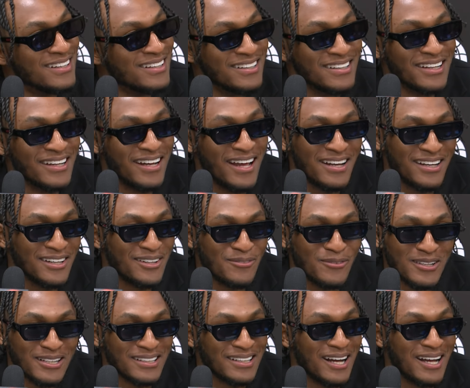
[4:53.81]
Yeah, that didn't
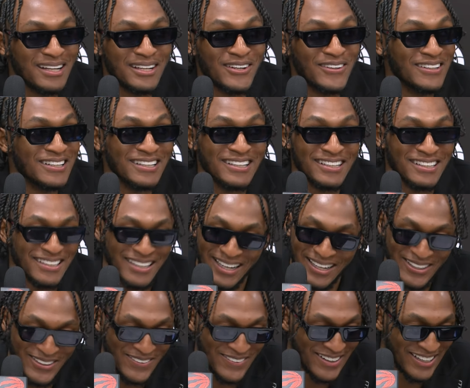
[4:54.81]
work. I know it didn't.
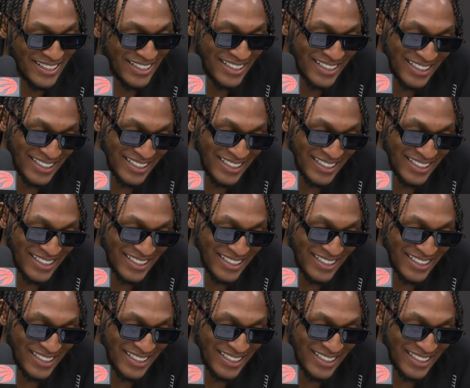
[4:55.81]
Ain't no way.